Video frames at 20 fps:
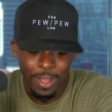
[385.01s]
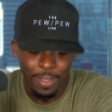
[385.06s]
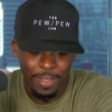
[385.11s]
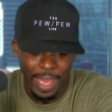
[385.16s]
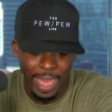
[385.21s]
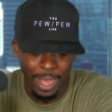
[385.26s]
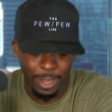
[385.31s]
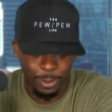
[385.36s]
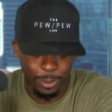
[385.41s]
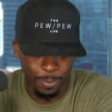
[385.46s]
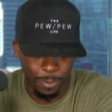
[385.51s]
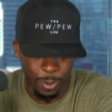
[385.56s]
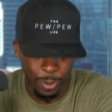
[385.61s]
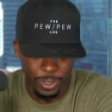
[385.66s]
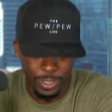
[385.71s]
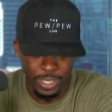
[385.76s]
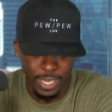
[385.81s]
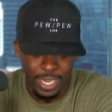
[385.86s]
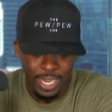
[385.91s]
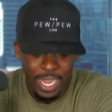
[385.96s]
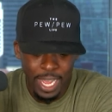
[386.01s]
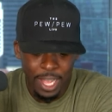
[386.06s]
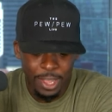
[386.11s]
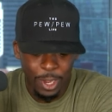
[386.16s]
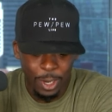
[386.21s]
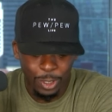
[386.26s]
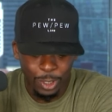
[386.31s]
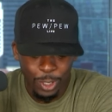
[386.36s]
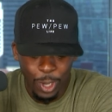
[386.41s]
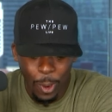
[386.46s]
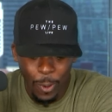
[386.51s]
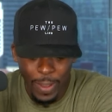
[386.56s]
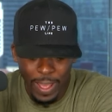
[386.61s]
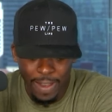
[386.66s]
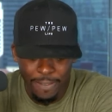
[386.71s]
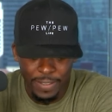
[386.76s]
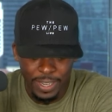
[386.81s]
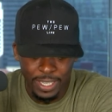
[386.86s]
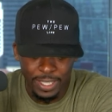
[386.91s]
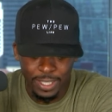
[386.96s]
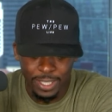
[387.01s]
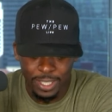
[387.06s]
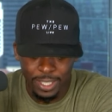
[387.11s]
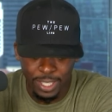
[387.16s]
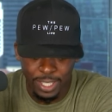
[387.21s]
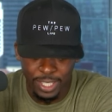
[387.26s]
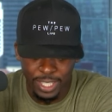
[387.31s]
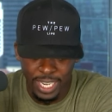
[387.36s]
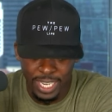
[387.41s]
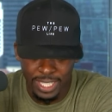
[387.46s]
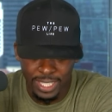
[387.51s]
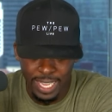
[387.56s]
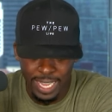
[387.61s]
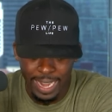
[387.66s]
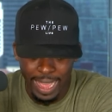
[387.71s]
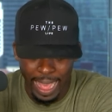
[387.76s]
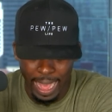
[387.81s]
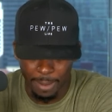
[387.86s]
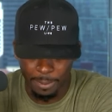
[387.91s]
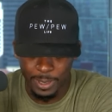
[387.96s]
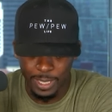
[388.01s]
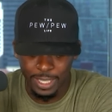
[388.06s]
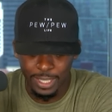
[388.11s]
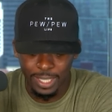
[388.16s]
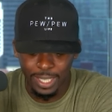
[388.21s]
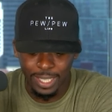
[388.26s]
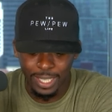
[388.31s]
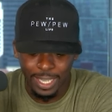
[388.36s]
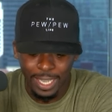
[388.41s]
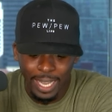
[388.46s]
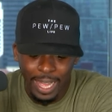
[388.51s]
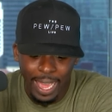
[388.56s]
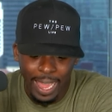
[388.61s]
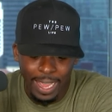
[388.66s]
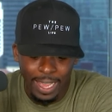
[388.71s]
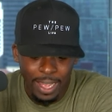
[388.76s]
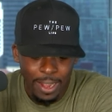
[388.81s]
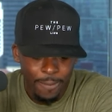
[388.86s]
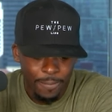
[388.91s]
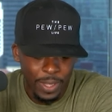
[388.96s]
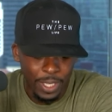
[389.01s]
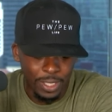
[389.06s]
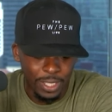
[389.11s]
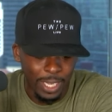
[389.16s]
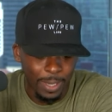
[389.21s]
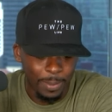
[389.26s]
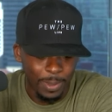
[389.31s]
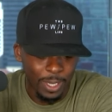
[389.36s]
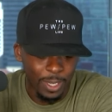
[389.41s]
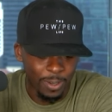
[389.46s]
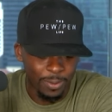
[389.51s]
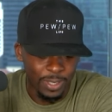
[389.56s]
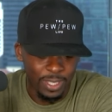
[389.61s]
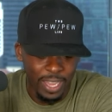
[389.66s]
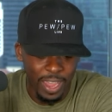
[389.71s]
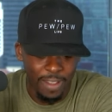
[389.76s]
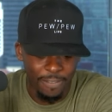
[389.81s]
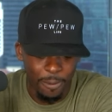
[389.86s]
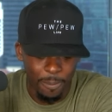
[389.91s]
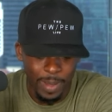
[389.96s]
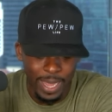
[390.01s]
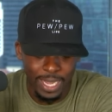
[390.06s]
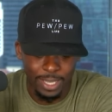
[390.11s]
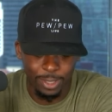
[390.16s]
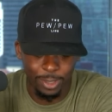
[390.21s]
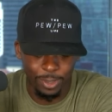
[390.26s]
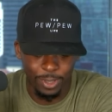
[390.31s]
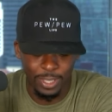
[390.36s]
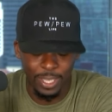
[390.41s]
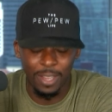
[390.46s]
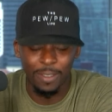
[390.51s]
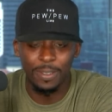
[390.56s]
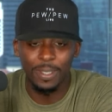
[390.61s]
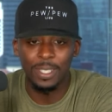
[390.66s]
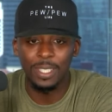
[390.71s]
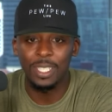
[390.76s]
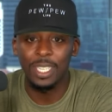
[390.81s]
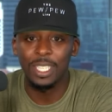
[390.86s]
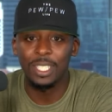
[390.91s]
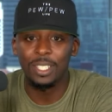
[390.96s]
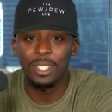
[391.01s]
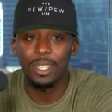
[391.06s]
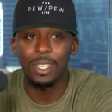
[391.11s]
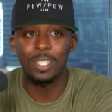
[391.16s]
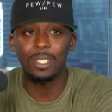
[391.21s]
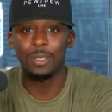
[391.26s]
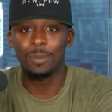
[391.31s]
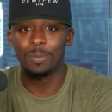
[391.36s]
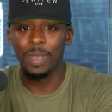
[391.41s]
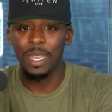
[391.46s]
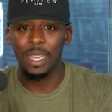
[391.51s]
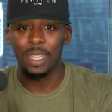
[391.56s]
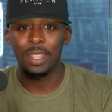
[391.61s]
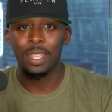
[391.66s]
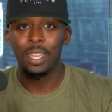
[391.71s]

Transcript: The House report said there's no evidence to suggest that absent the delay, the team could have saved Ambassador Stevens and Sean Smith.